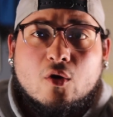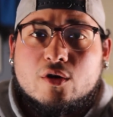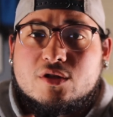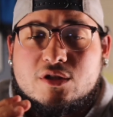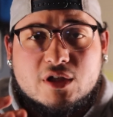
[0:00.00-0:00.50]

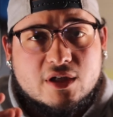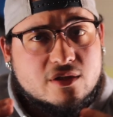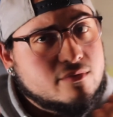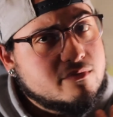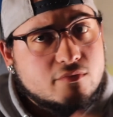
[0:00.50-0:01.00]
or to
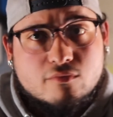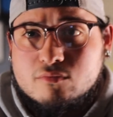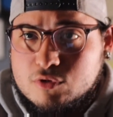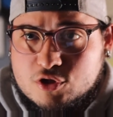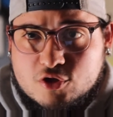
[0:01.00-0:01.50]
just
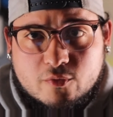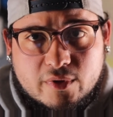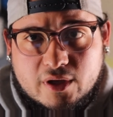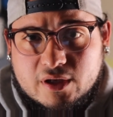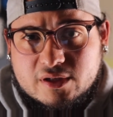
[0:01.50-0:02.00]
shoot
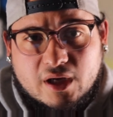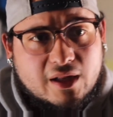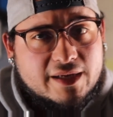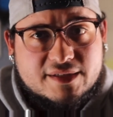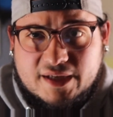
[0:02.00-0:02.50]
me a
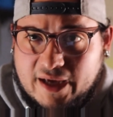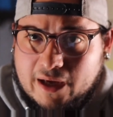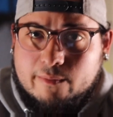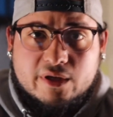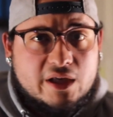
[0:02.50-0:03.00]
like
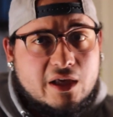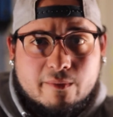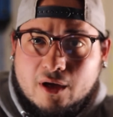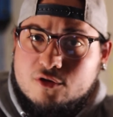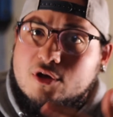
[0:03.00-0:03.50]
DM, an
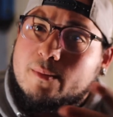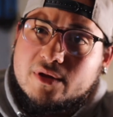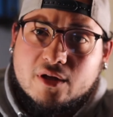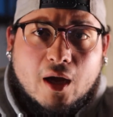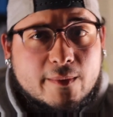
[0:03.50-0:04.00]
email, drop it
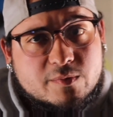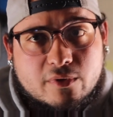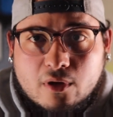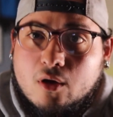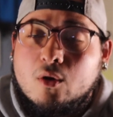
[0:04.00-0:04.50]
in the comments
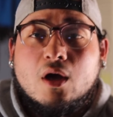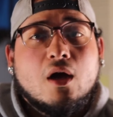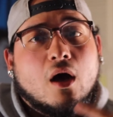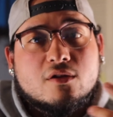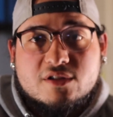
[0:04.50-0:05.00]
below.
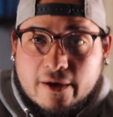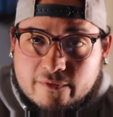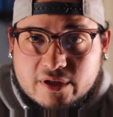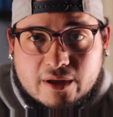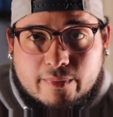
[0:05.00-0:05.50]
I'll
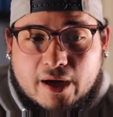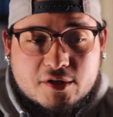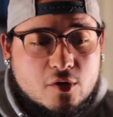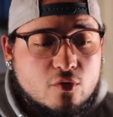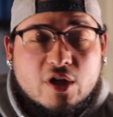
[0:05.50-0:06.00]
definitely get back
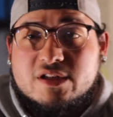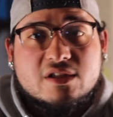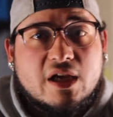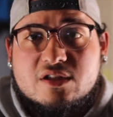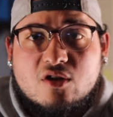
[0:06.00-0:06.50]
to you.
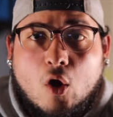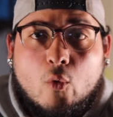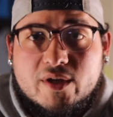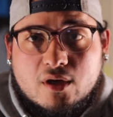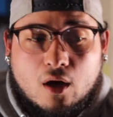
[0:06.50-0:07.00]
It's
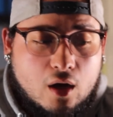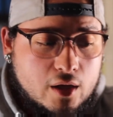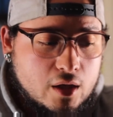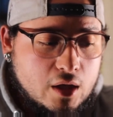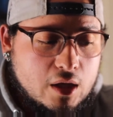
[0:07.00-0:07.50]
always
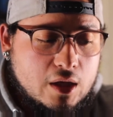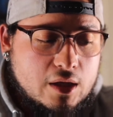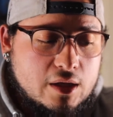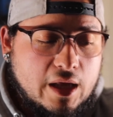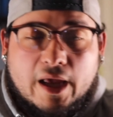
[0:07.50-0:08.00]
on,
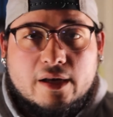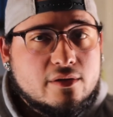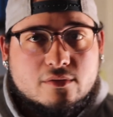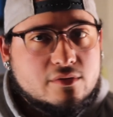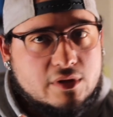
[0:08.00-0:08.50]
and
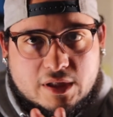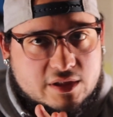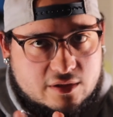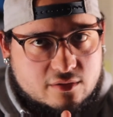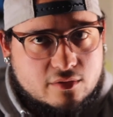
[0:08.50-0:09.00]

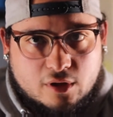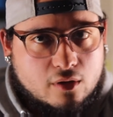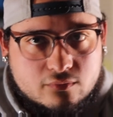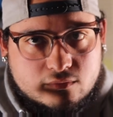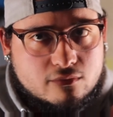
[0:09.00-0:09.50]
it's, you
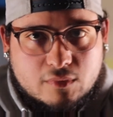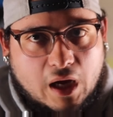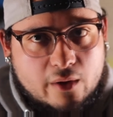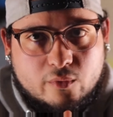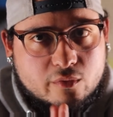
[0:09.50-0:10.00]
know,
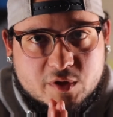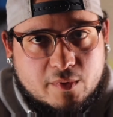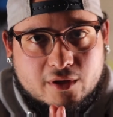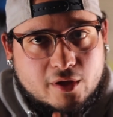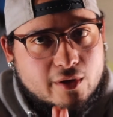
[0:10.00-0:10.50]
I will
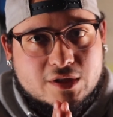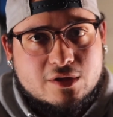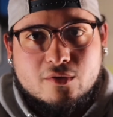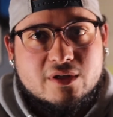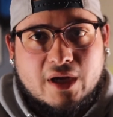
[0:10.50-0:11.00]
respond to you as
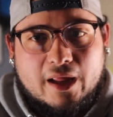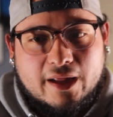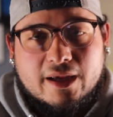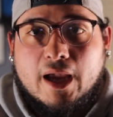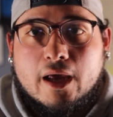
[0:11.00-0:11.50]
soon as
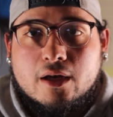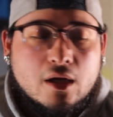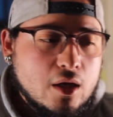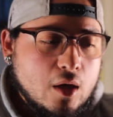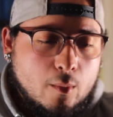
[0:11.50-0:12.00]
I can.
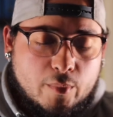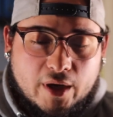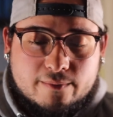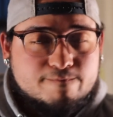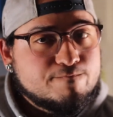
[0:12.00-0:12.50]
But